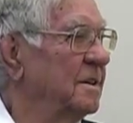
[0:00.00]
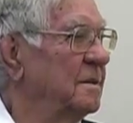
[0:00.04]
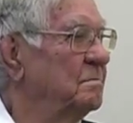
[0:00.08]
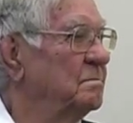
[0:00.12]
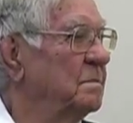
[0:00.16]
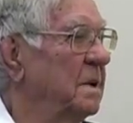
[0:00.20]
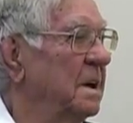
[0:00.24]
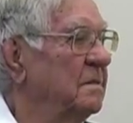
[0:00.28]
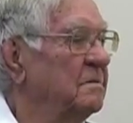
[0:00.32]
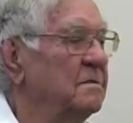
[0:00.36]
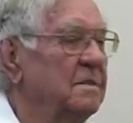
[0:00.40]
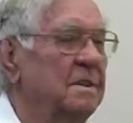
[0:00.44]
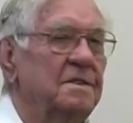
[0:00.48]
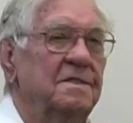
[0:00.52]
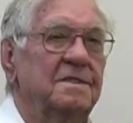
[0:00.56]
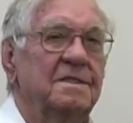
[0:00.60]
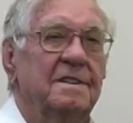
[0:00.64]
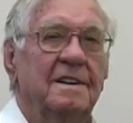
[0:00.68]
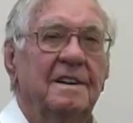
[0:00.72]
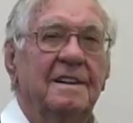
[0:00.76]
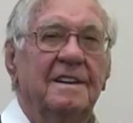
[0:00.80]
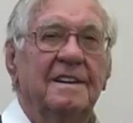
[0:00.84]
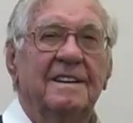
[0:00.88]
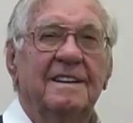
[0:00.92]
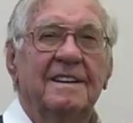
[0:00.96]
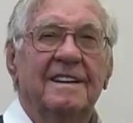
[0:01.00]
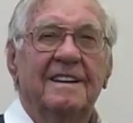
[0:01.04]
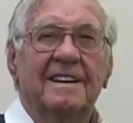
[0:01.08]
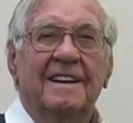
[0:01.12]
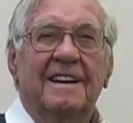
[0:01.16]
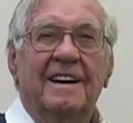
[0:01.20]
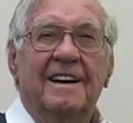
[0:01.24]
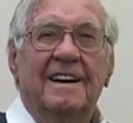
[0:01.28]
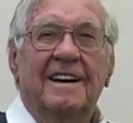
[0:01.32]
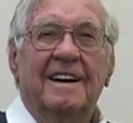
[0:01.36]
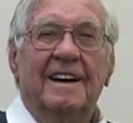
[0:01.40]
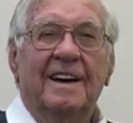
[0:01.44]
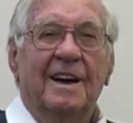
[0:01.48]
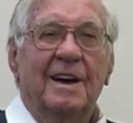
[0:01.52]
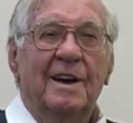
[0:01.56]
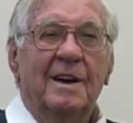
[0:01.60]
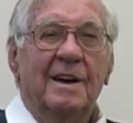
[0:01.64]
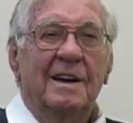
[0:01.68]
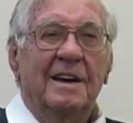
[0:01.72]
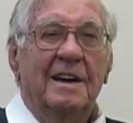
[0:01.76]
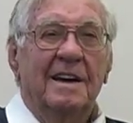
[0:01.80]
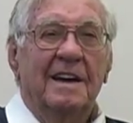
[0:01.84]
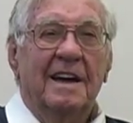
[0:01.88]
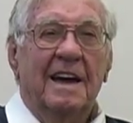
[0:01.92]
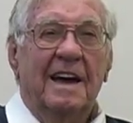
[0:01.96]
Big I know. They were big
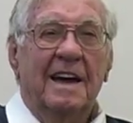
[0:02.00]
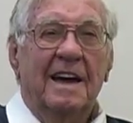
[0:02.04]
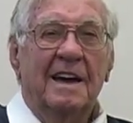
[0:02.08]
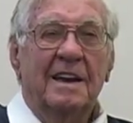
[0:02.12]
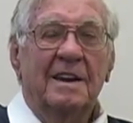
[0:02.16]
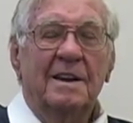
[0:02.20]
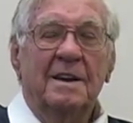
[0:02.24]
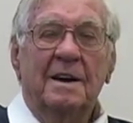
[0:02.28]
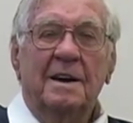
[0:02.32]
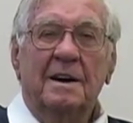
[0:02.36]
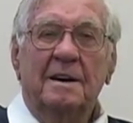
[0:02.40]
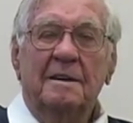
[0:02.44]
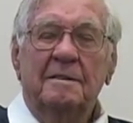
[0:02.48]
ones. And